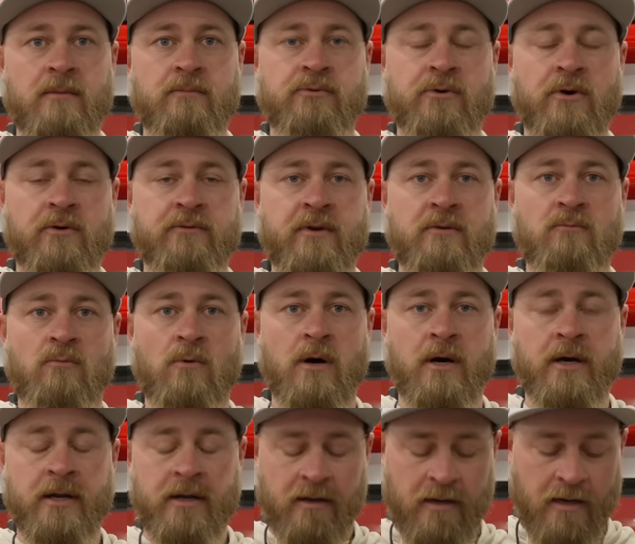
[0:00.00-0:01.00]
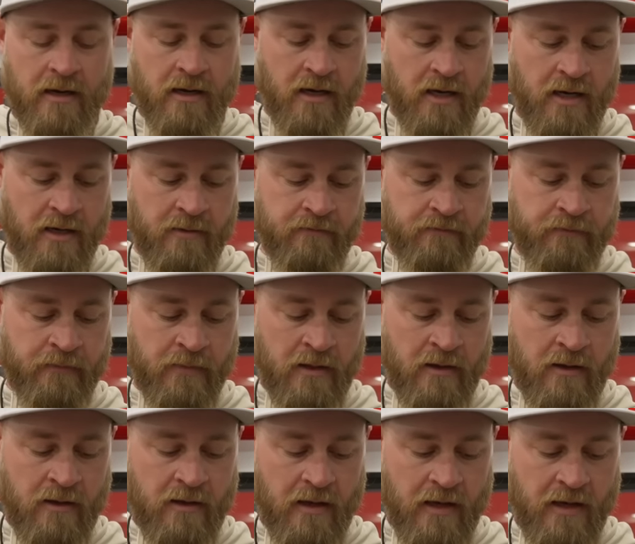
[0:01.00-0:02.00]
Pro V1, um,
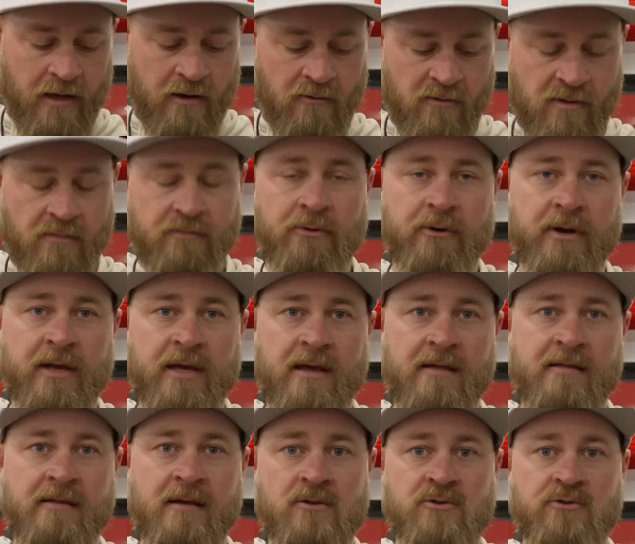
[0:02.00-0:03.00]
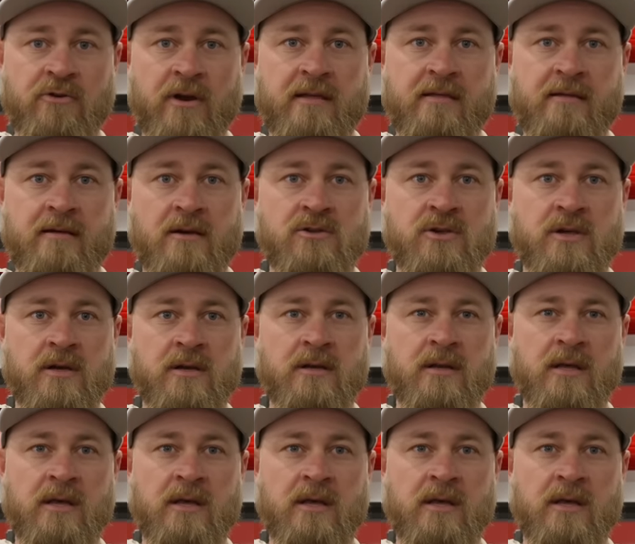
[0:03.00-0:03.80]
and it was a pretty easy transition.